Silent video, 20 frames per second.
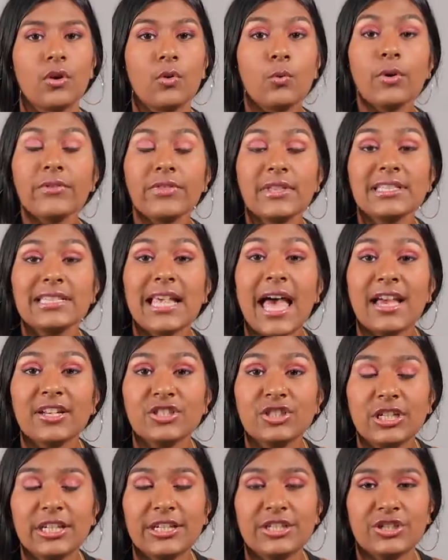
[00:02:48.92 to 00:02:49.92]
What this
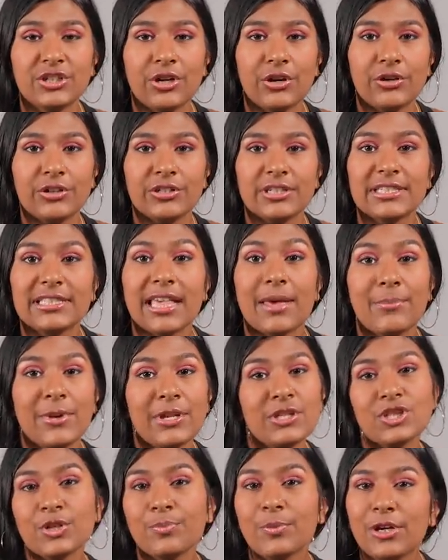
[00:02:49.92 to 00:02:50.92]
actually showed is that
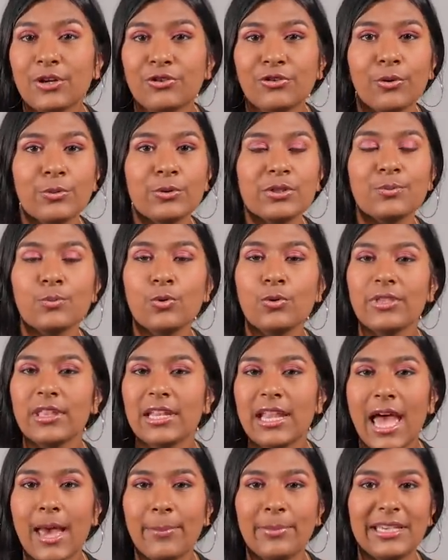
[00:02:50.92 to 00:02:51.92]
Ben Shapiro was more
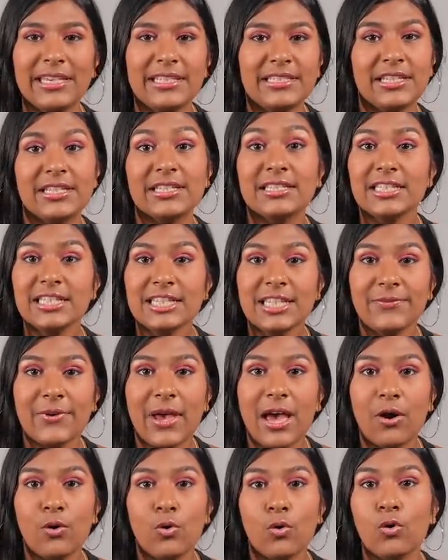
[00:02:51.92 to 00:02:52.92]
than happy to
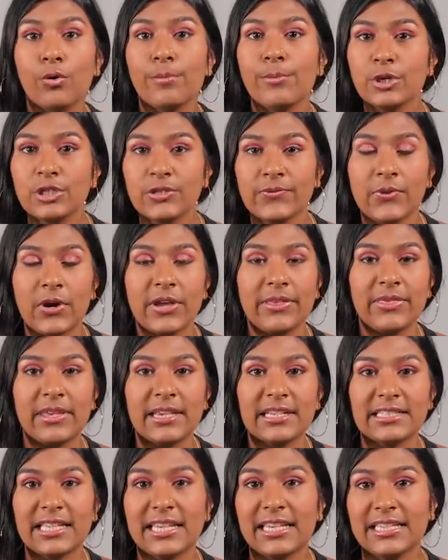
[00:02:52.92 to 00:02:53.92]
disavow or modify
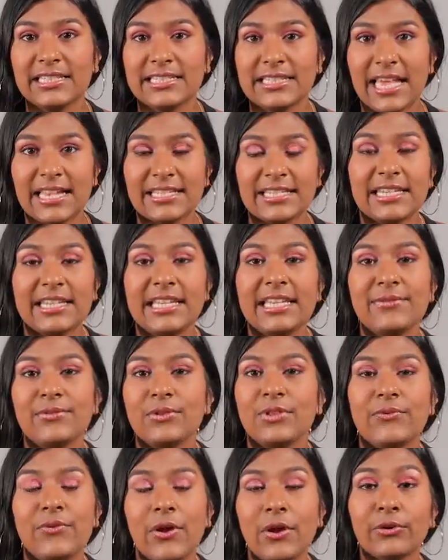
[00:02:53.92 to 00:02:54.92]
things that he said in
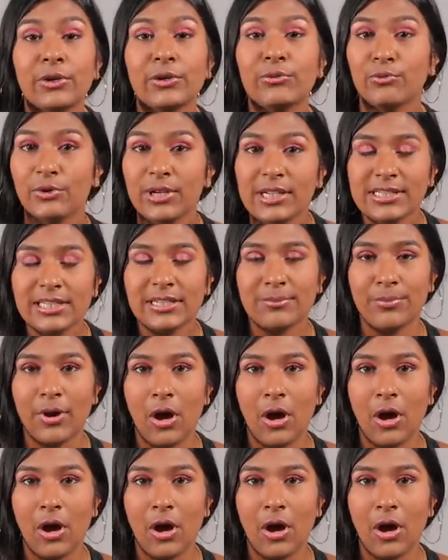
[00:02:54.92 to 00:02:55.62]
even the very recent